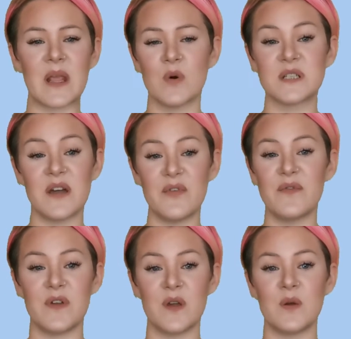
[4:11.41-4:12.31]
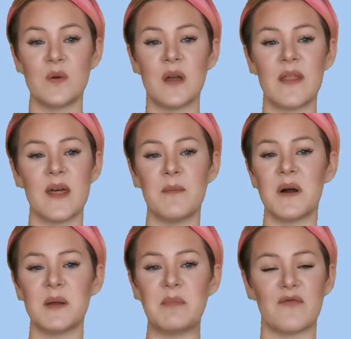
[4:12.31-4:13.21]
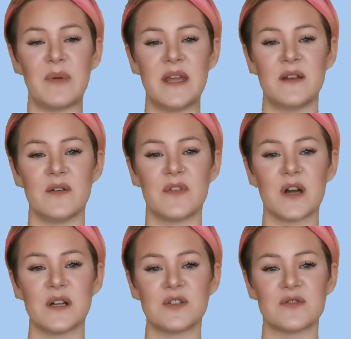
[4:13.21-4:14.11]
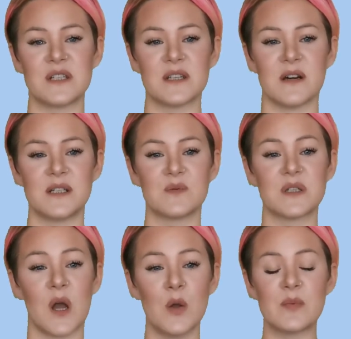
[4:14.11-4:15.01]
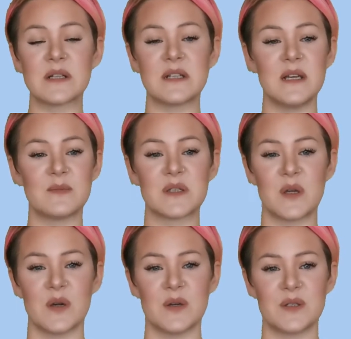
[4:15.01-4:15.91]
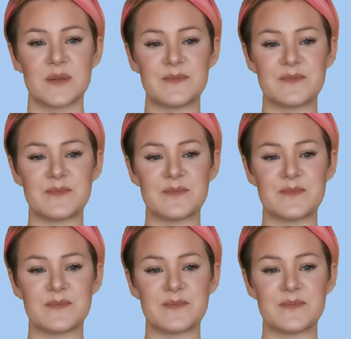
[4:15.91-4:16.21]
Whatever view there might have been of the countryside was hopelessly obscured.